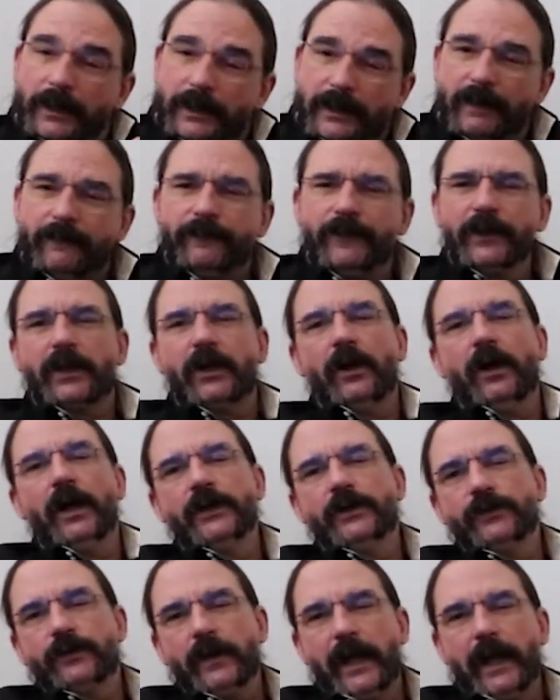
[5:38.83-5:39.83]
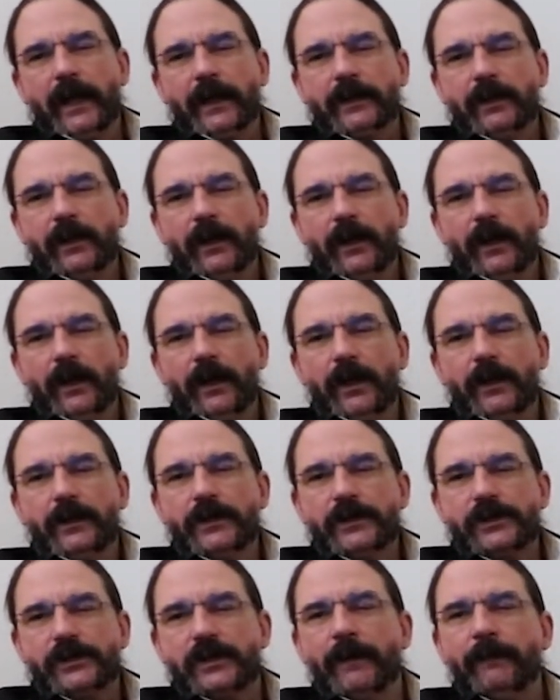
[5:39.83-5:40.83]
give the contract
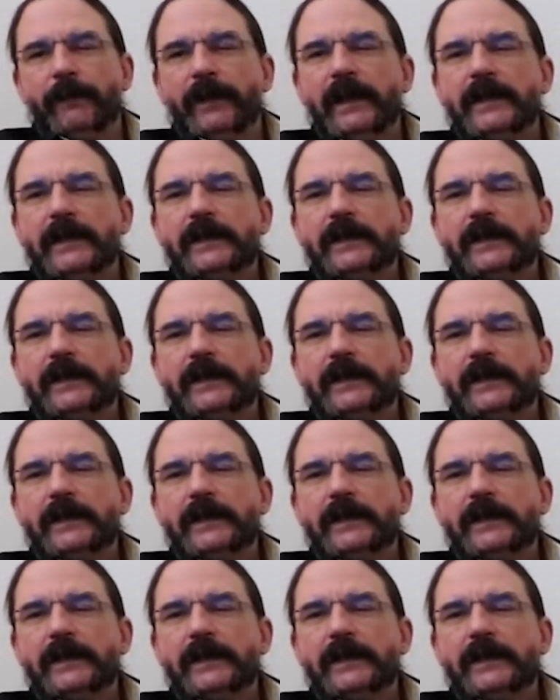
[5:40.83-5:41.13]
to somebody